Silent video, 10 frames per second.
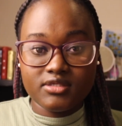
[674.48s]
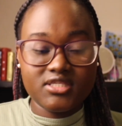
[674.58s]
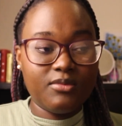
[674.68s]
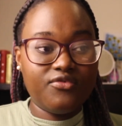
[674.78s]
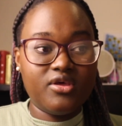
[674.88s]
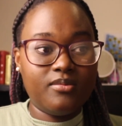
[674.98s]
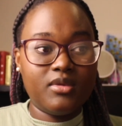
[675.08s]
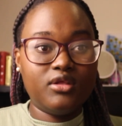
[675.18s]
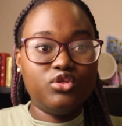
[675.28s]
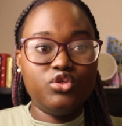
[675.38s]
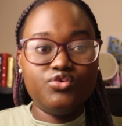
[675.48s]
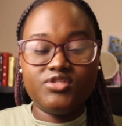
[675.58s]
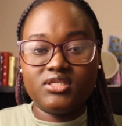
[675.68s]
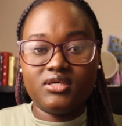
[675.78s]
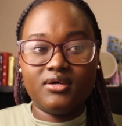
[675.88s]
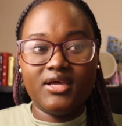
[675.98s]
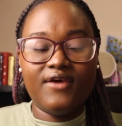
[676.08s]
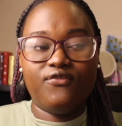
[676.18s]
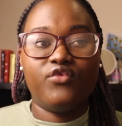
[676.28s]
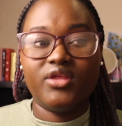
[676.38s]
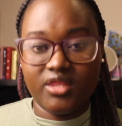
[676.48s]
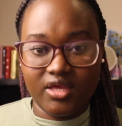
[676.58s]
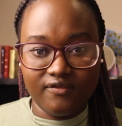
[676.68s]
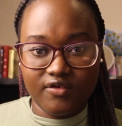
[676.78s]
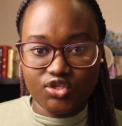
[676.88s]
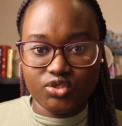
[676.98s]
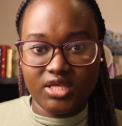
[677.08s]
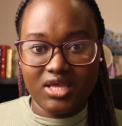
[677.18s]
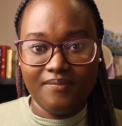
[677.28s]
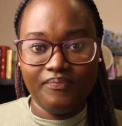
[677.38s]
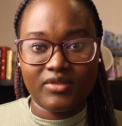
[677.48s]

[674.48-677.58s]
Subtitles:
Some of them lose everything virtually.